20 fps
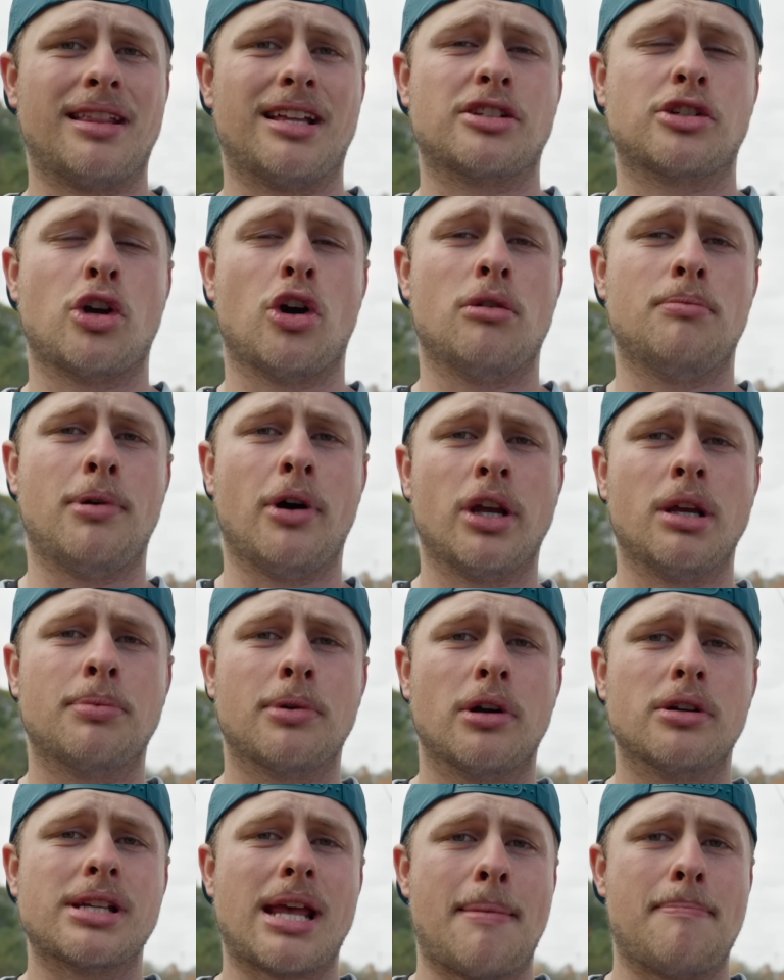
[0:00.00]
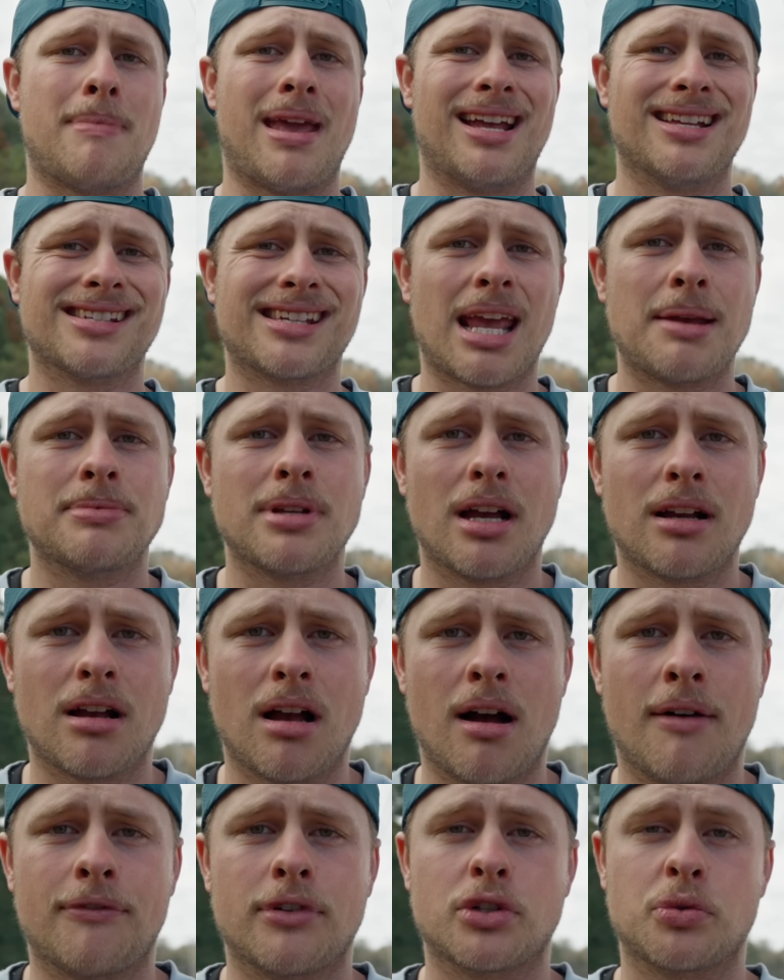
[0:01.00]
That's code BogeyBros at
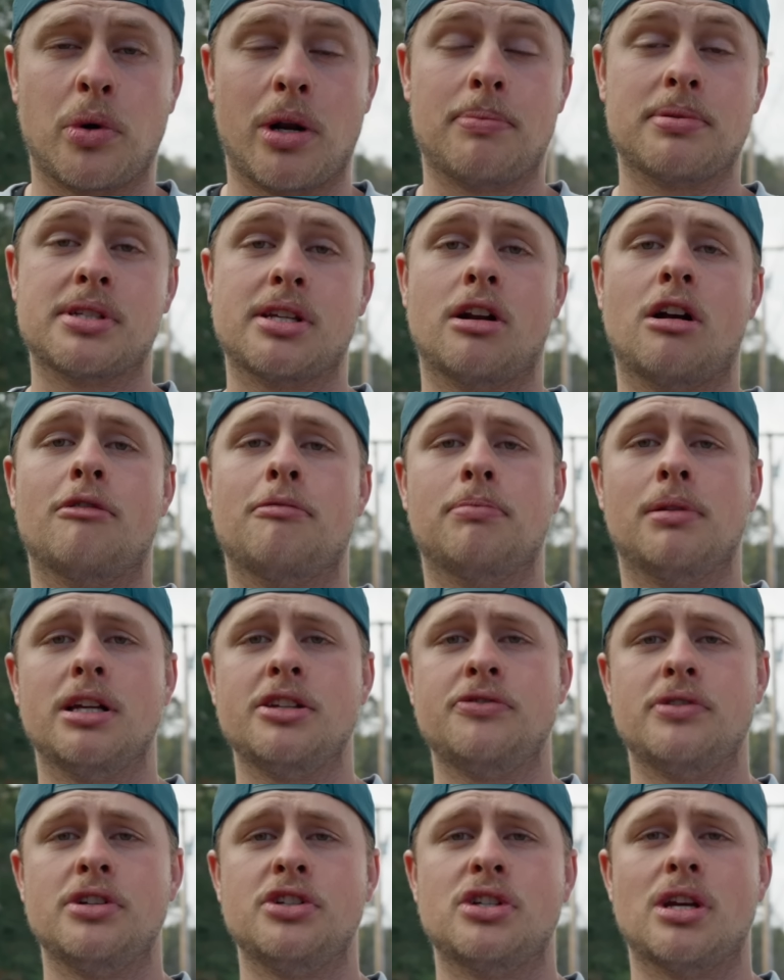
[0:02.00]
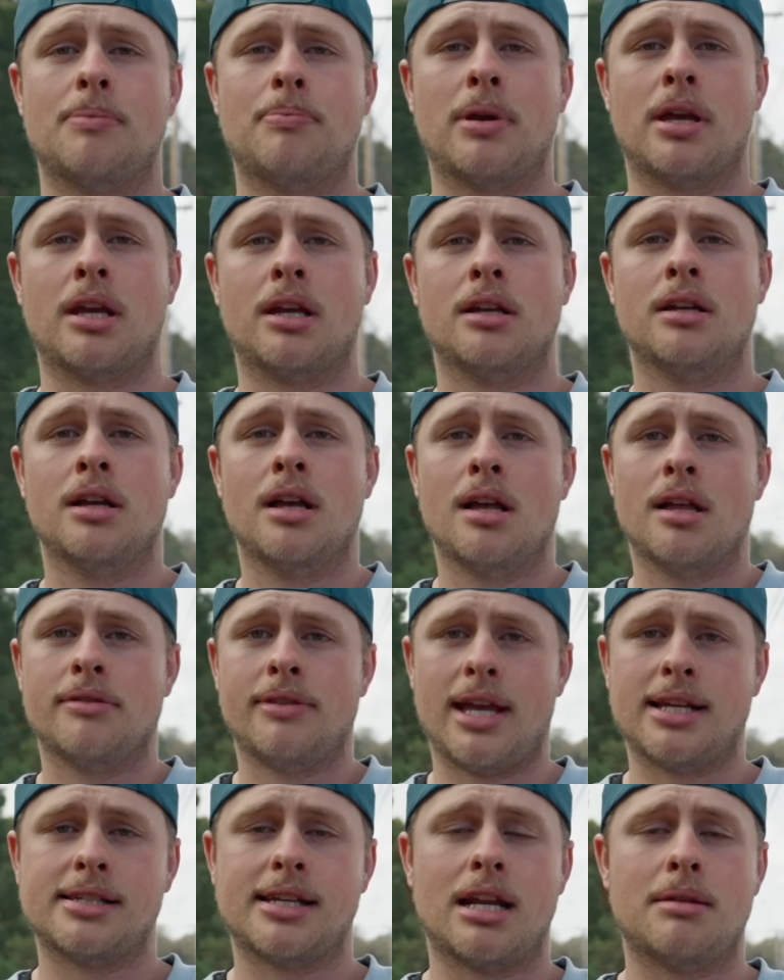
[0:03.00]
manscaped.com for 20% off plus free shipping.
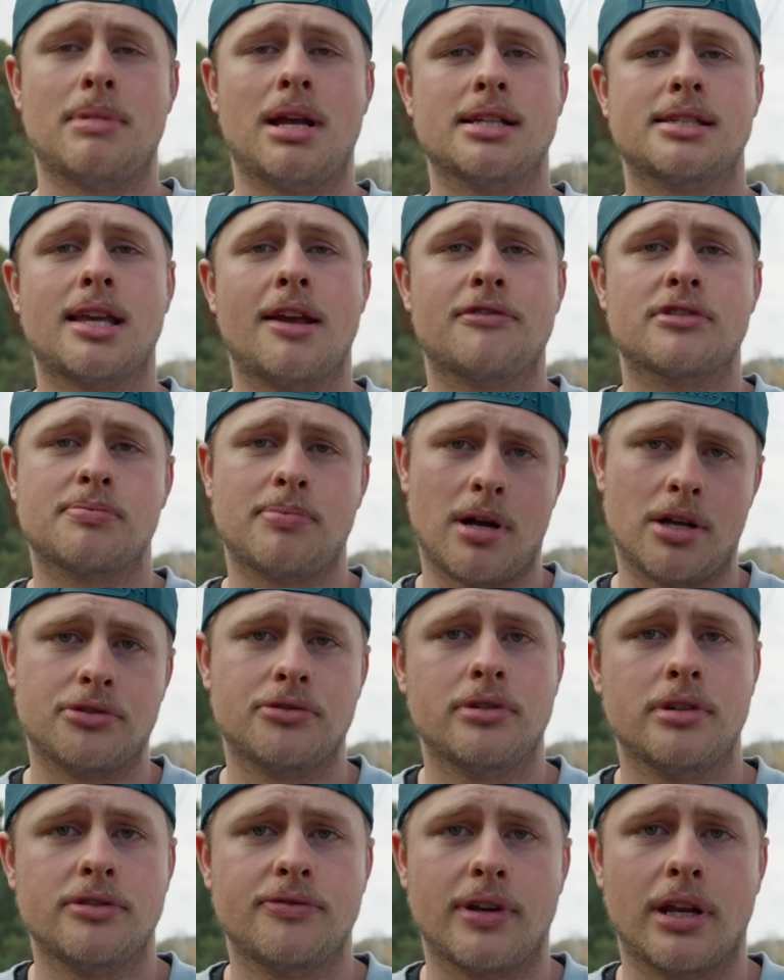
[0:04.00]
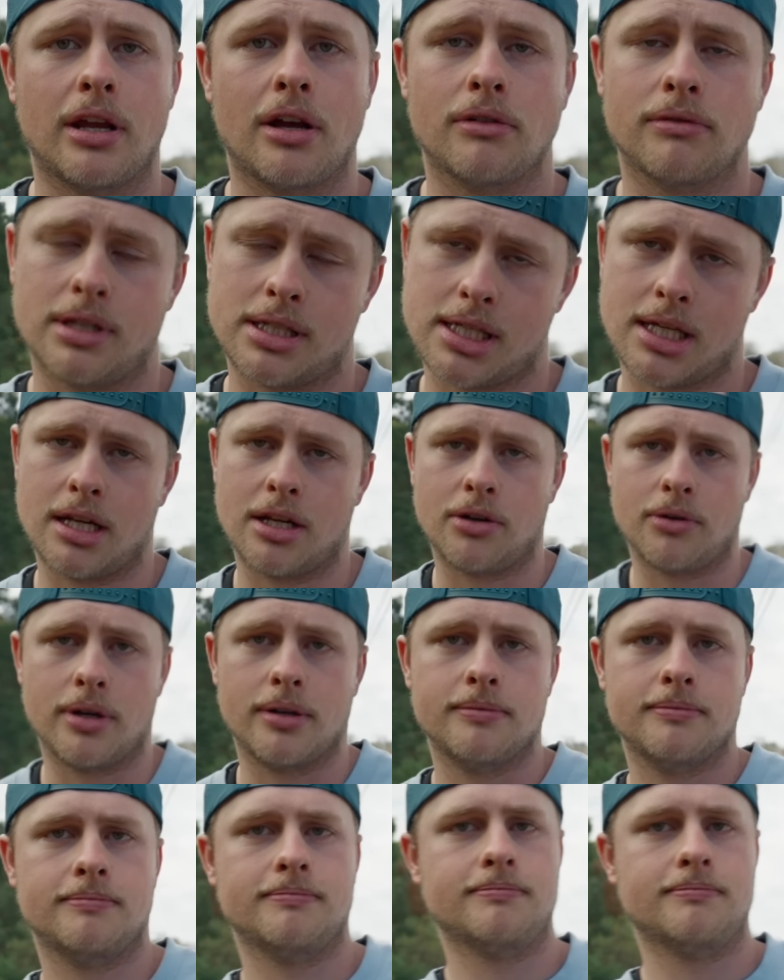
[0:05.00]
Thanks again to Manscaped for sponsoring this video. Let's get into it.